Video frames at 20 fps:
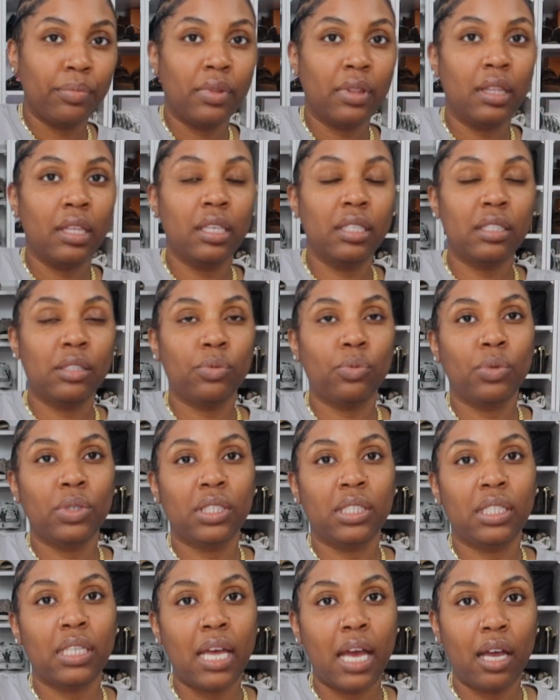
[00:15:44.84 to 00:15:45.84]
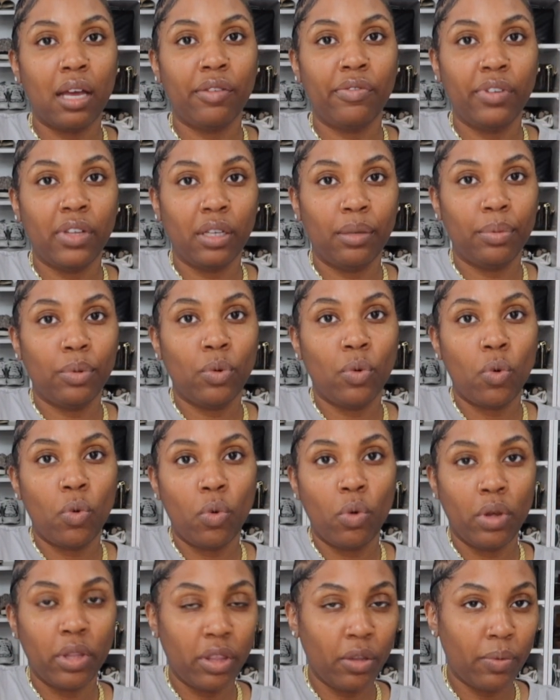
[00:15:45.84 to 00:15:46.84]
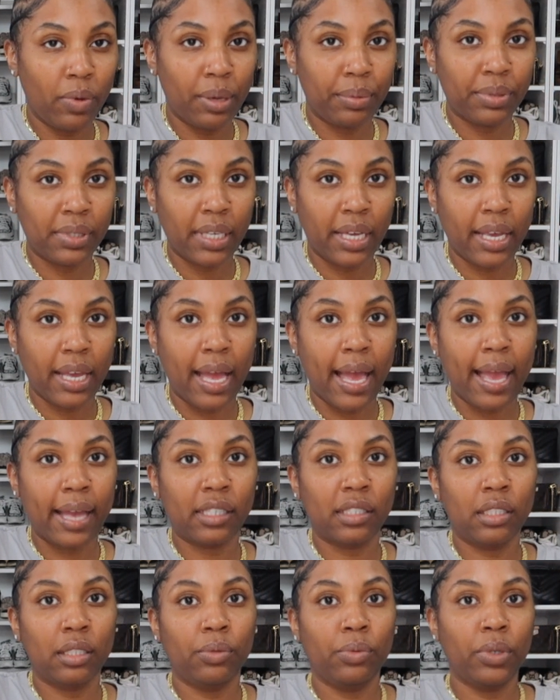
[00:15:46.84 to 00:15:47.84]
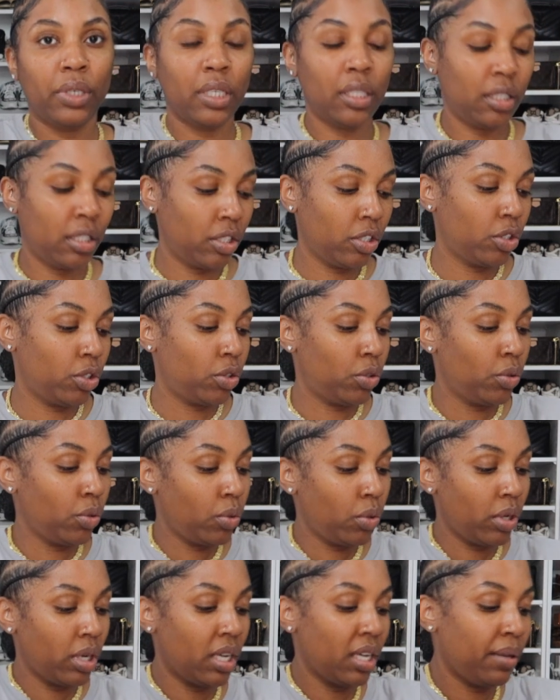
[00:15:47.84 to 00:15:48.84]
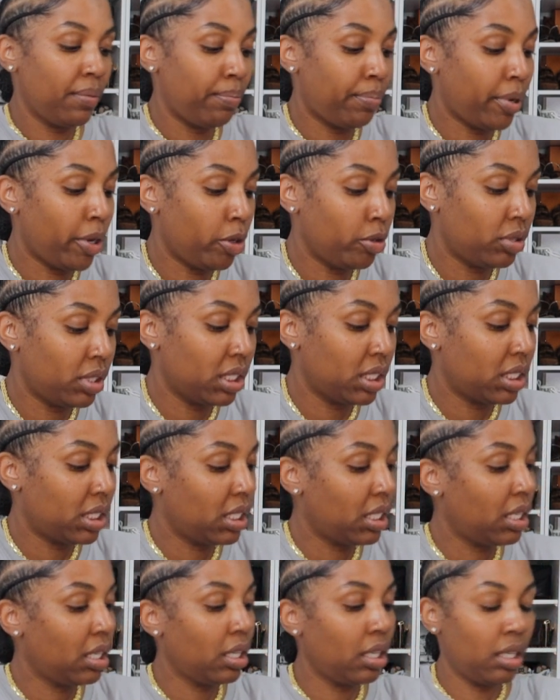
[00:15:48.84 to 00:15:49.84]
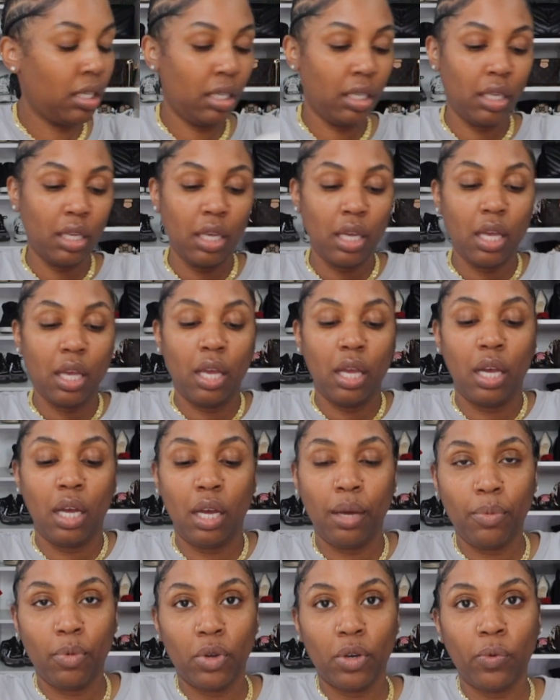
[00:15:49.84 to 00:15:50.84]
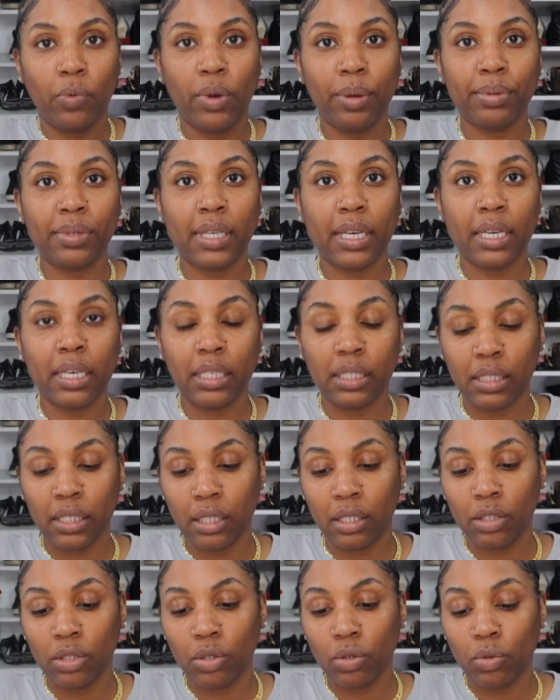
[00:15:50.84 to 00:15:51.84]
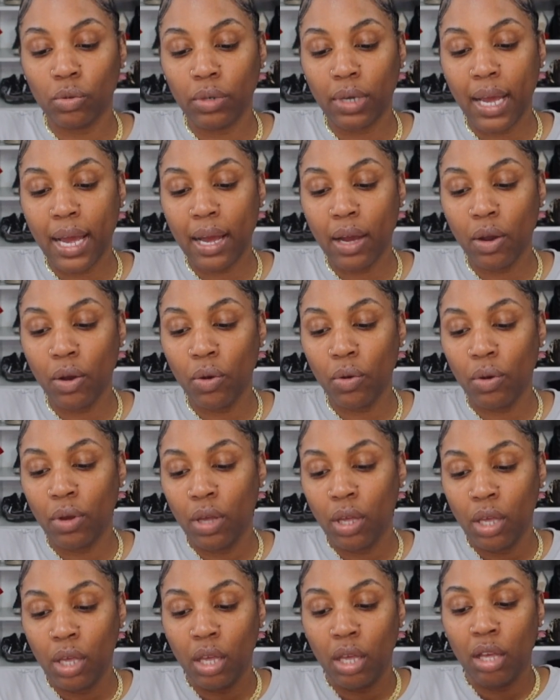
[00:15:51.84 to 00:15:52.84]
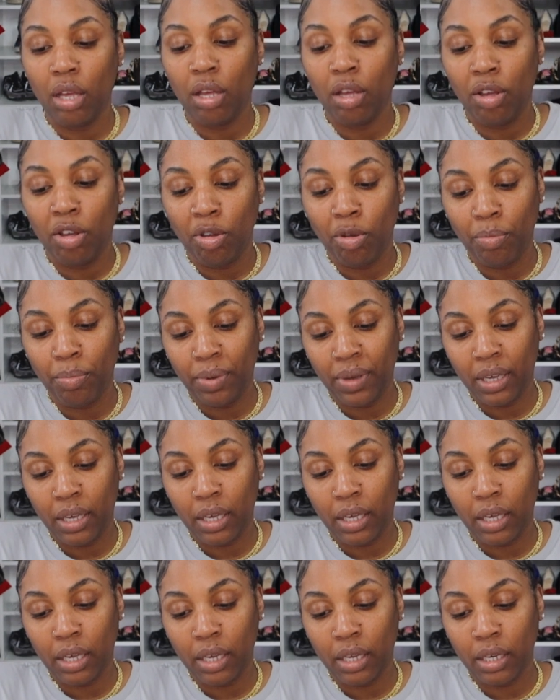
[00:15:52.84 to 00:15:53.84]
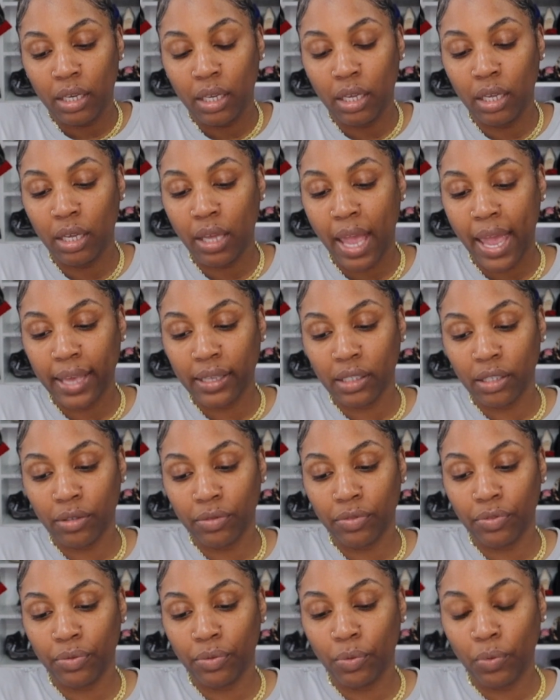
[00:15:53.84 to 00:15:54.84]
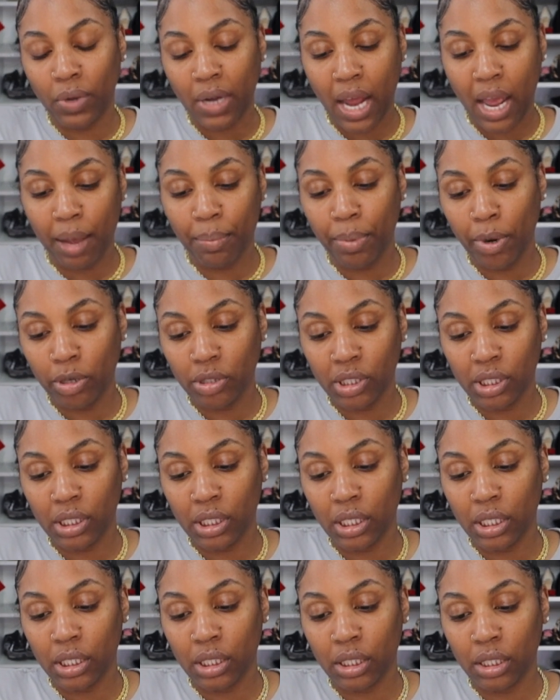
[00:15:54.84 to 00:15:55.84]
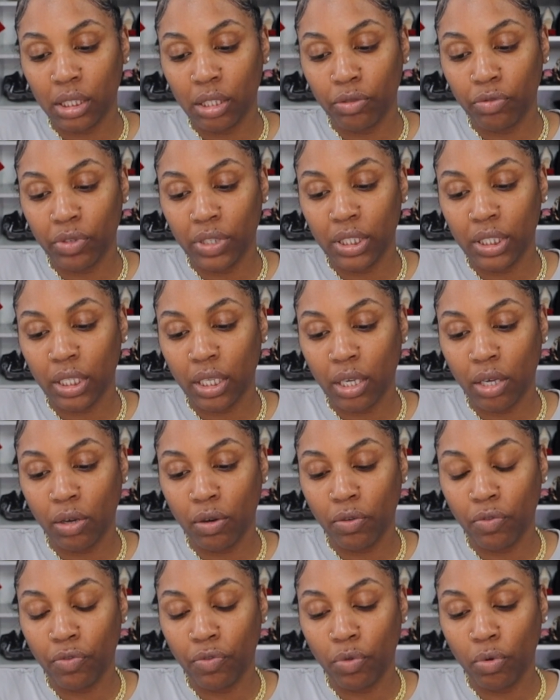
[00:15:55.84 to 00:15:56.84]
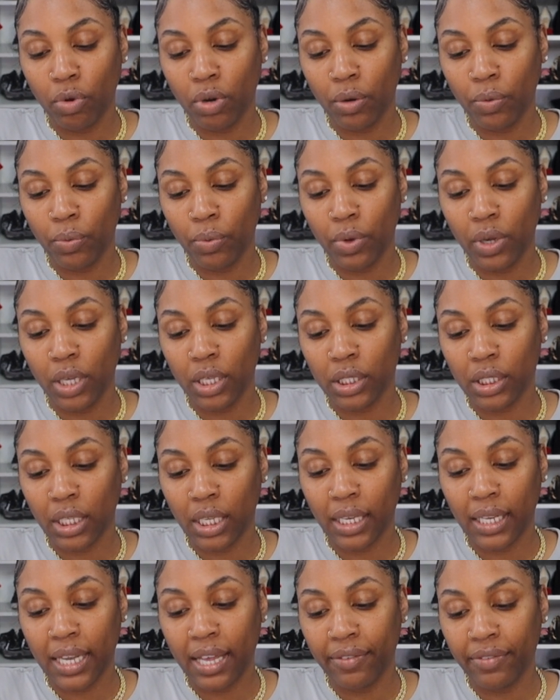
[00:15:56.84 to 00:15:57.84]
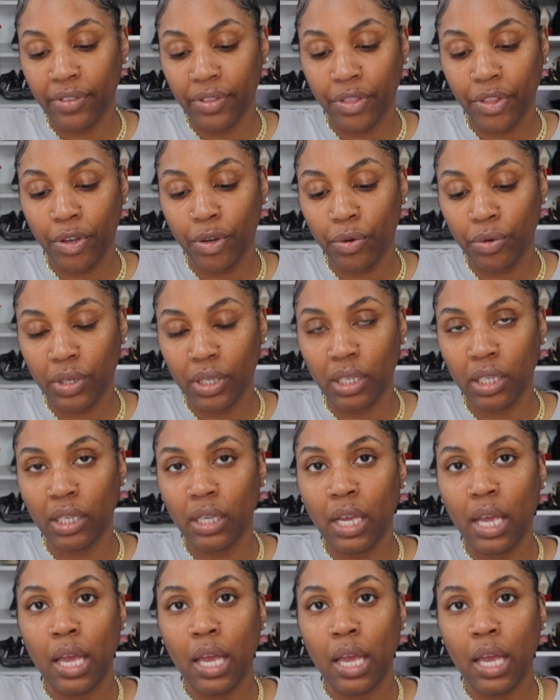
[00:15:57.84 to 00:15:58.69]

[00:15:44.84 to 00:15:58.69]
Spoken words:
This was not available on the website. I actually went into the store and purchased it. On the website it says sold out, but as of when I purchased this, the retail for it was $11.30.